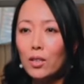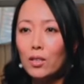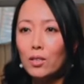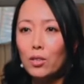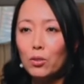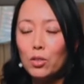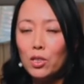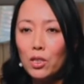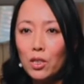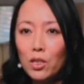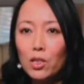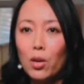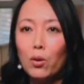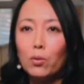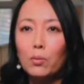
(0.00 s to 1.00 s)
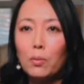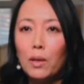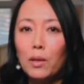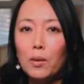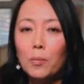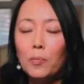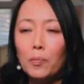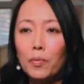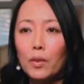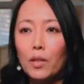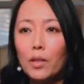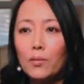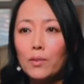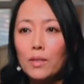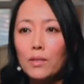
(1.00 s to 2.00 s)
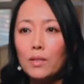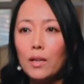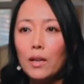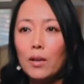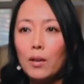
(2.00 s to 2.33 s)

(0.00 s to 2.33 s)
So she told me if this